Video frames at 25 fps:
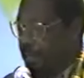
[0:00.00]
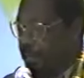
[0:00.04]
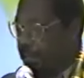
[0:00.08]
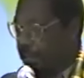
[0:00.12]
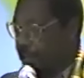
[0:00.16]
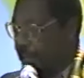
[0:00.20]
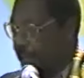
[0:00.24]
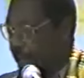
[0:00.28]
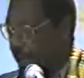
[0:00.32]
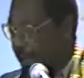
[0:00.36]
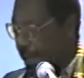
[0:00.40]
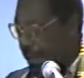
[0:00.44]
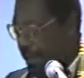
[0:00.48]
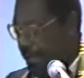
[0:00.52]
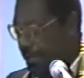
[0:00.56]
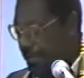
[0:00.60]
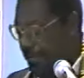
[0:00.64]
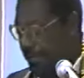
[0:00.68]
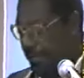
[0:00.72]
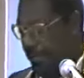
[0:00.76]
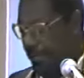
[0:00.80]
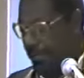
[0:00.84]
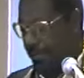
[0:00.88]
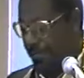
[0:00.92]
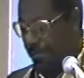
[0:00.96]
this
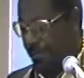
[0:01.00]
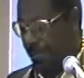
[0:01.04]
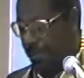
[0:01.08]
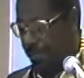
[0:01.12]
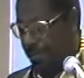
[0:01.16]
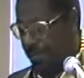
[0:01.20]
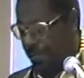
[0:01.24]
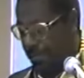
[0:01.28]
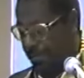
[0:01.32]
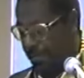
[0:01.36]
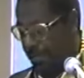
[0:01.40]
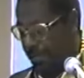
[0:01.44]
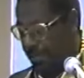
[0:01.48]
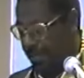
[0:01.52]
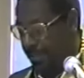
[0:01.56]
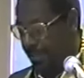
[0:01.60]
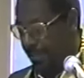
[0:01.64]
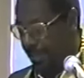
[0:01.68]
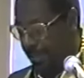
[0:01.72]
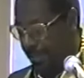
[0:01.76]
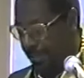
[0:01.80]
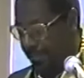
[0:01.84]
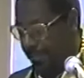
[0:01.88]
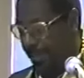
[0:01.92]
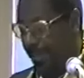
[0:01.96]
time with you
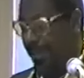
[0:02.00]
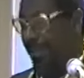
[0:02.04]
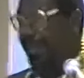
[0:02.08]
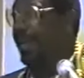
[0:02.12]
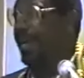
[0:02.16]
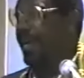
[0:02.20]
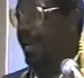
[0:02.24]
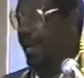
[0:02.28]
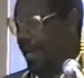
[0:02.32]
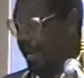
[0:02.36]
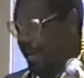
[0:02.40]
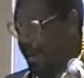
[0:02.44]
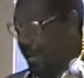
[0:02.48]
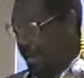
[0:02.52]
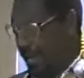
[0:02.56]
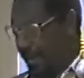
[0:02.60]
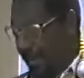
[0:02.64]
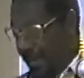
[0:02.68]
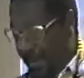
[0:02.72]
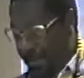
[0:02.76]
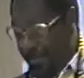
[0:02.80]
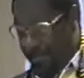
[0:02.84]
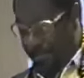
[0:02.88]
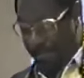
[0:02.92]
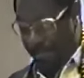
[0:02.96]
this evening.
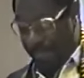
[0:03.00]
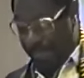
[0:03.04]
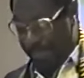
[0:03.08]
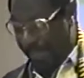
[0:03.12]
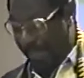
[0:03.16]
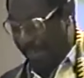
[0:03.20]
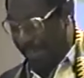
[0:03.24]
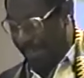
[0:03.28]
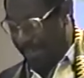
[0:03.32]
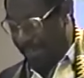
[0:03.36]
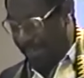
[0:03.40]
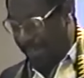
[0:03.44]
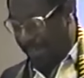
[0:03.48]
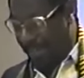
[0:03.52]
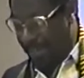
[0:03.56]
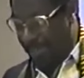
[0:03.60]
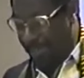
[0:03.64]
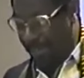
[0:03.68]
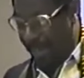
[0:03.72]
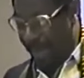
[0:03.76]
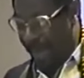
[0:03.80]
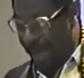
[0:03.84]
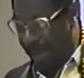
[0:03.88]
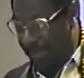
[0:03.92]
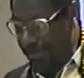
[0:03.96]
And I appreciate you
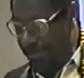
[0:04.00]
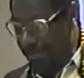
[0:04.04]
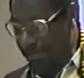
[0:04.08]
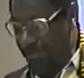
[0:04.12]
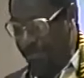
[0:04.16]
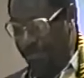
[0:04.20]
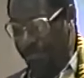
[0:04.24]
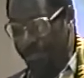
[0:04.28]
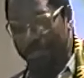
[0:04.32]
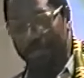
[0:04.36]
coming out,